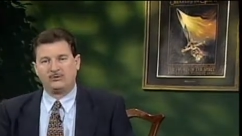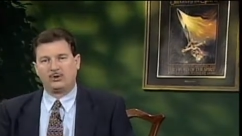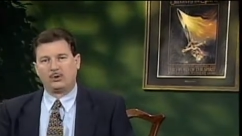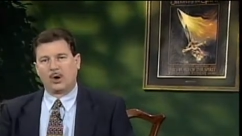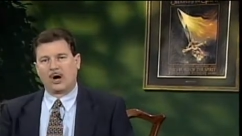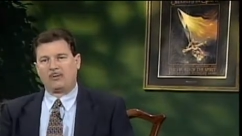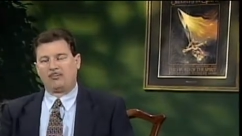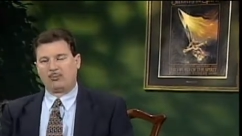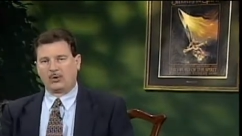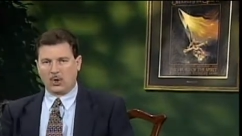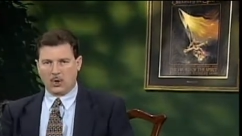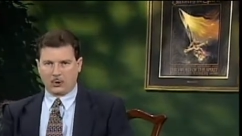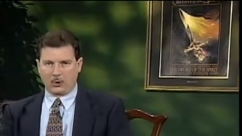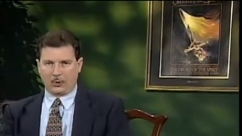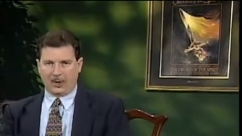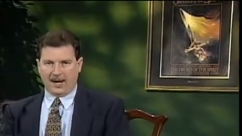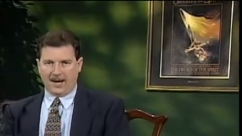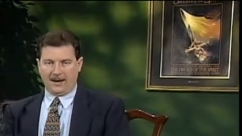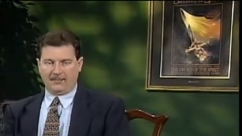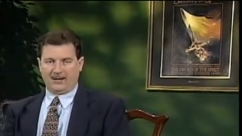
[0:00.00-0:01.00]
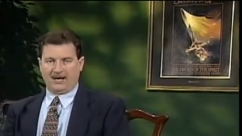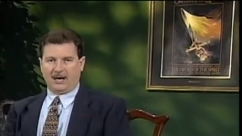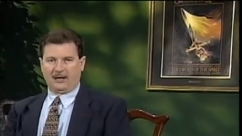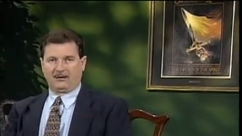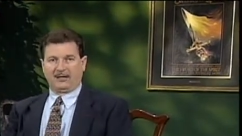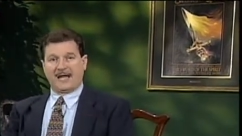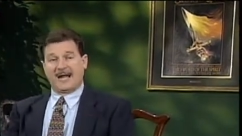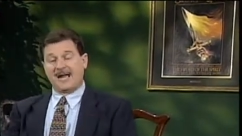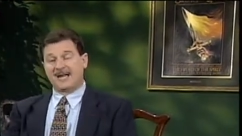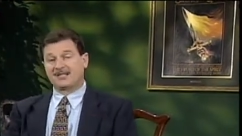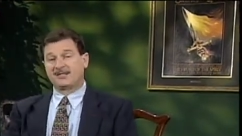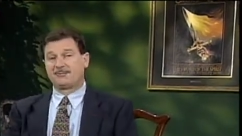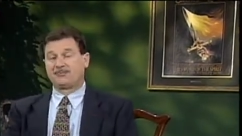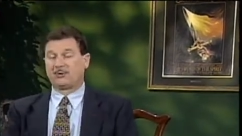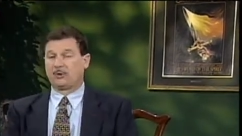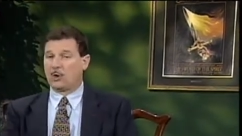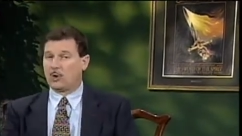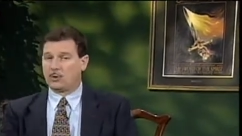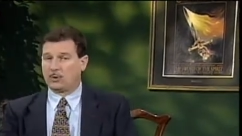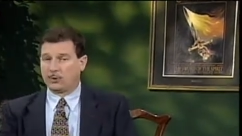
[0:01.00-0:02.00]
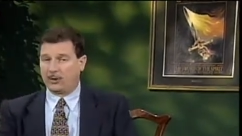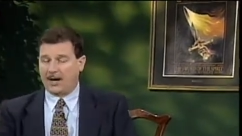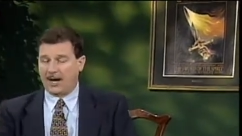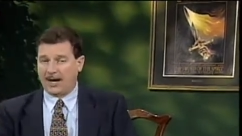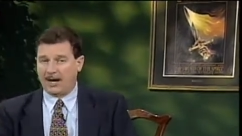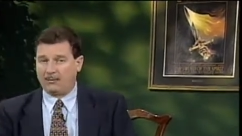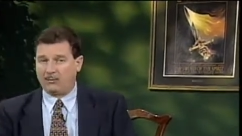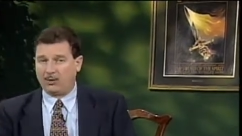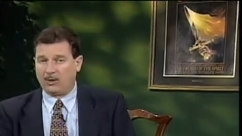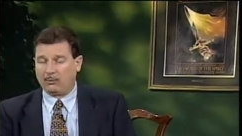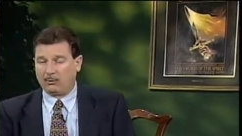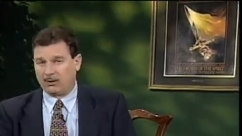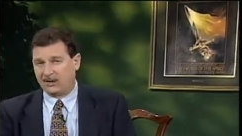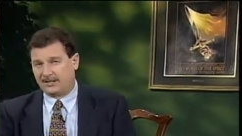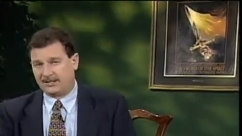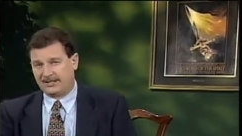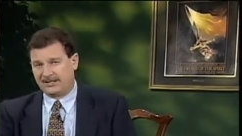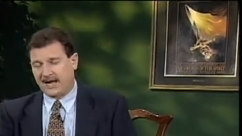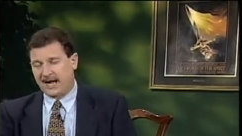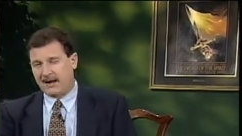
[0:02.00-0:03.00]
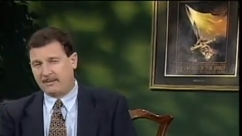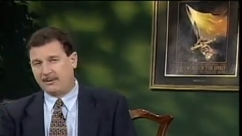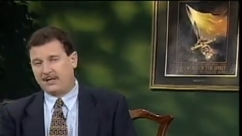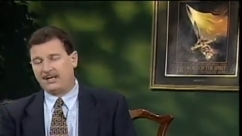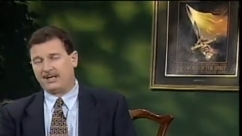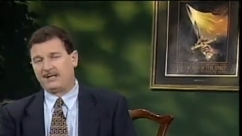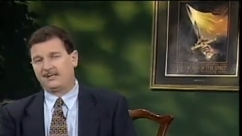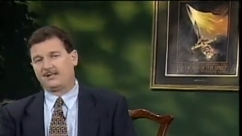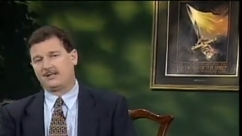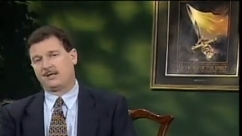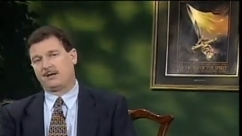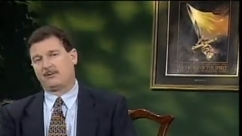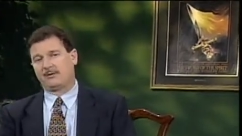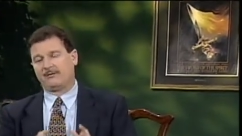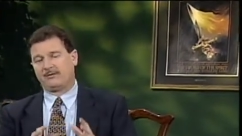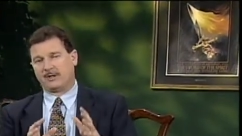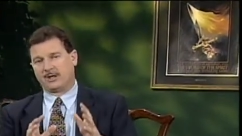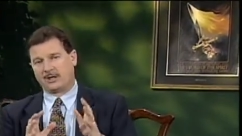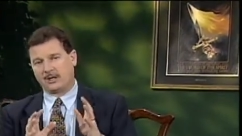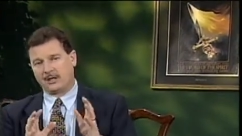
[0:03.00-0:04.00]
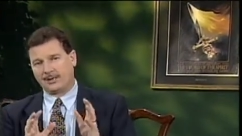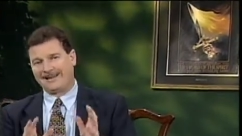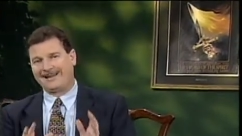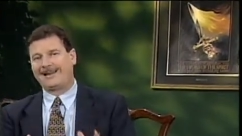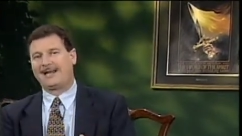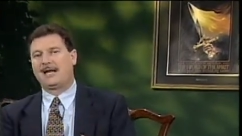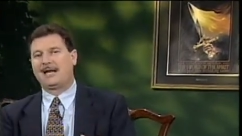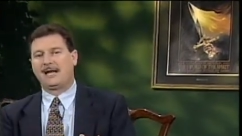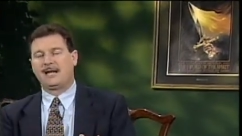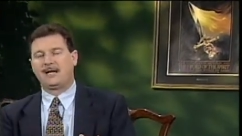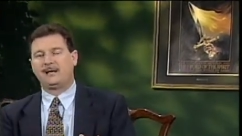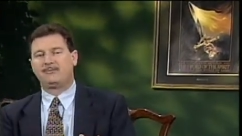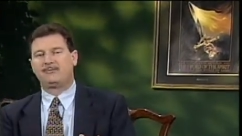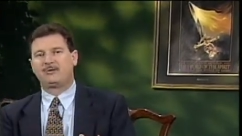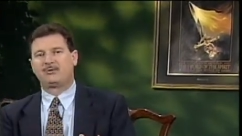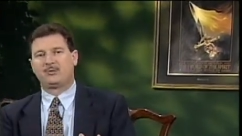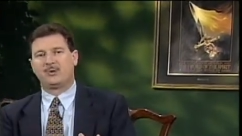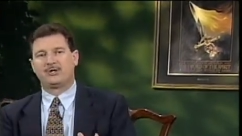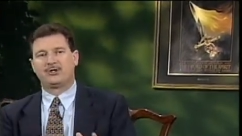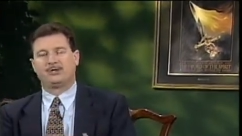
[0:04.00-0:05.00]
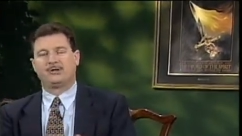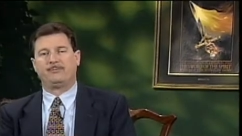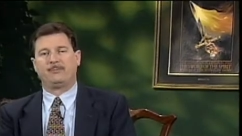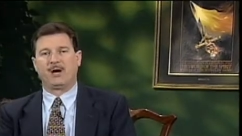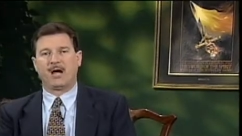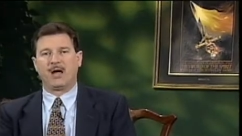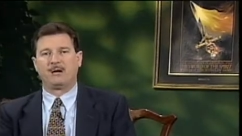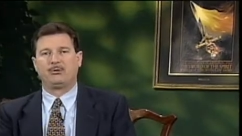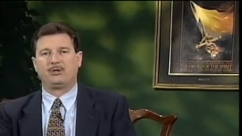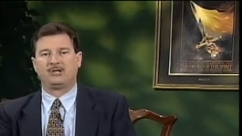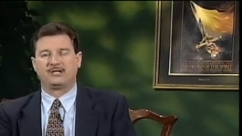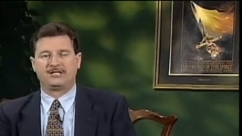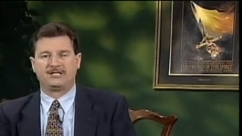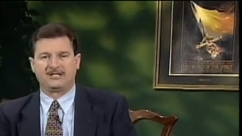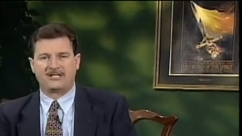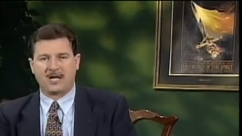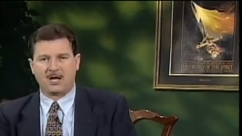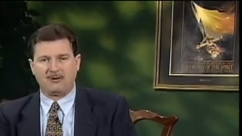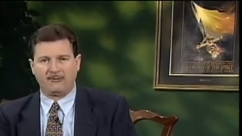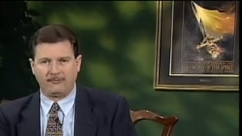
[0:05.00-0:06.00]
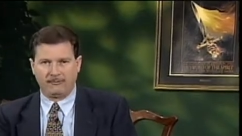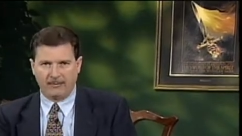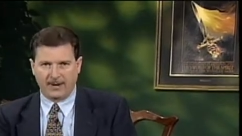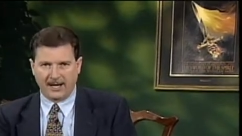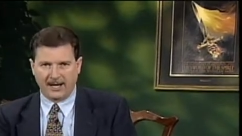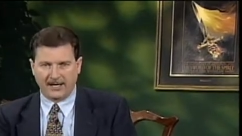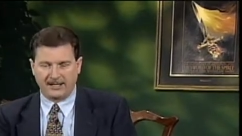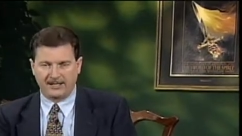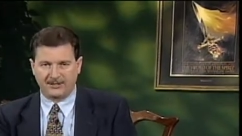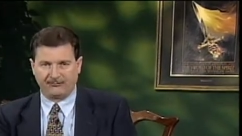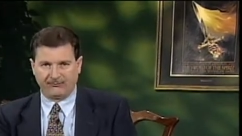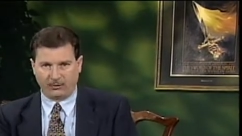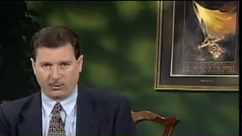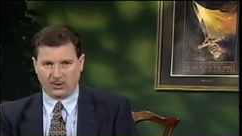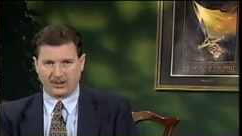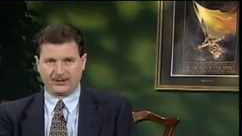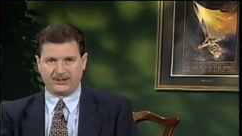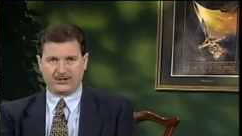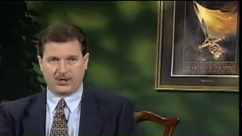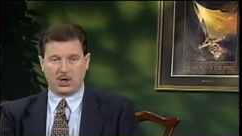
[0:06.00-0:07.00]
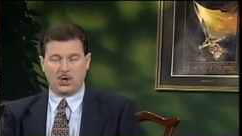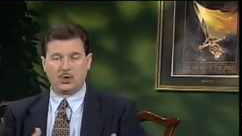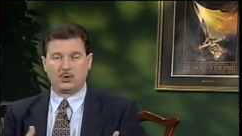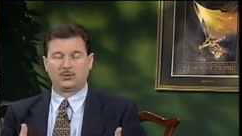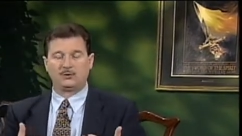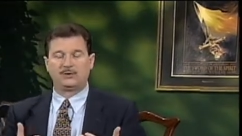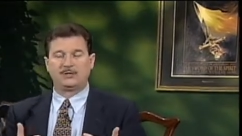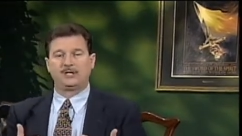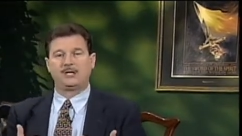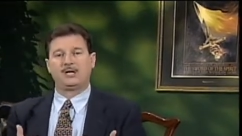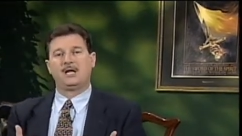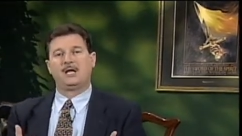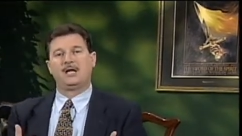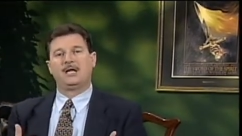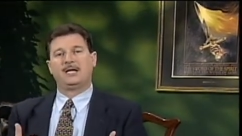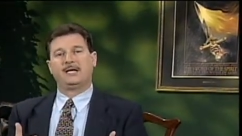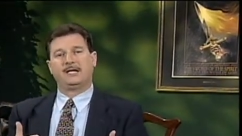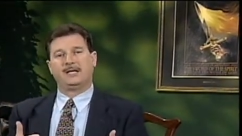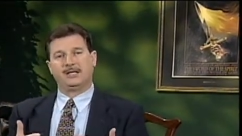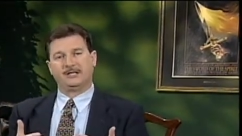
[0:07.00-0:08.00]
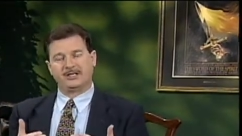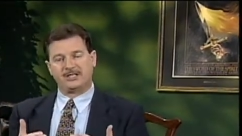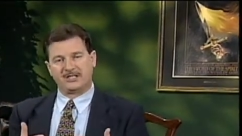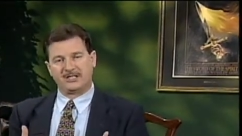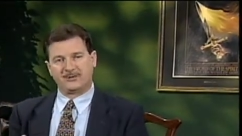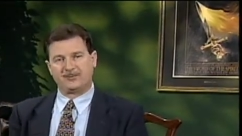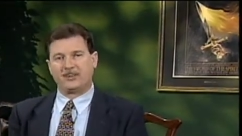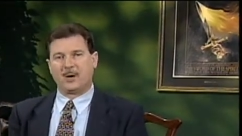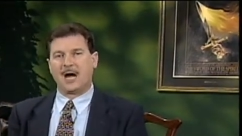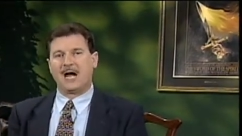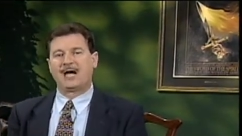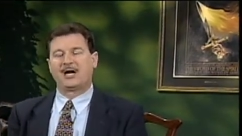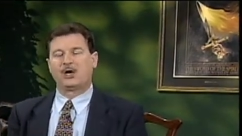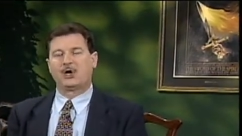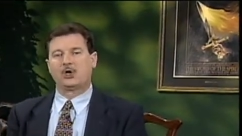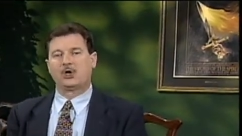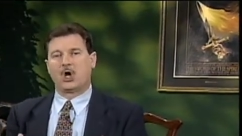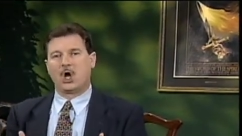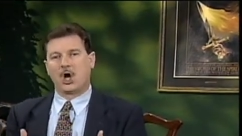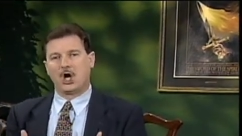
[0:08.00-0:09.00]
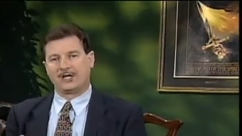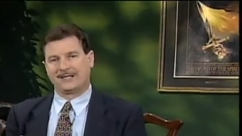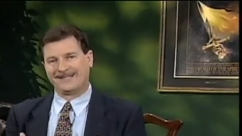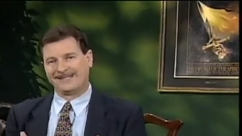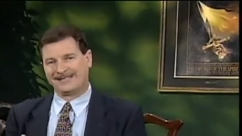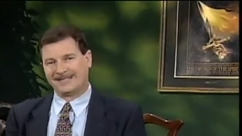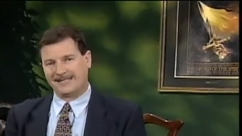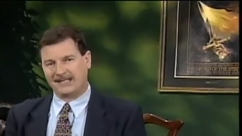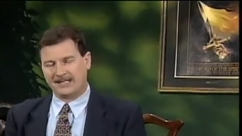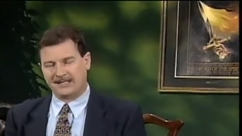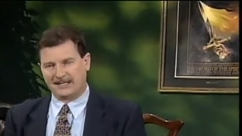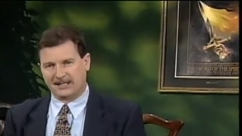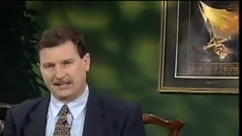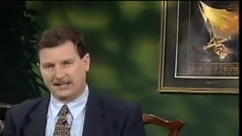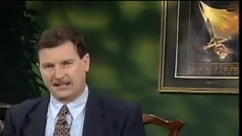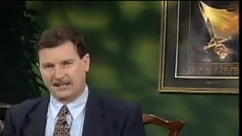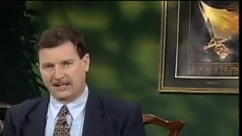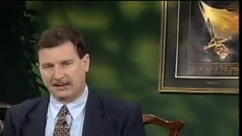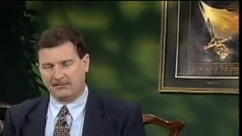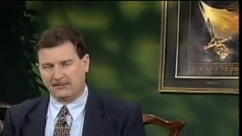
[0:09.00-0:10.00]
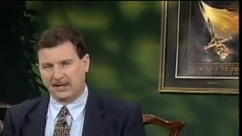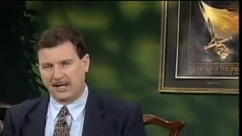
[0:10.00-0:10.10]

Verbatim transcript: to our program. In our last program, we were examining some of the claims which the Bible itself makes for its own inspired authenticity.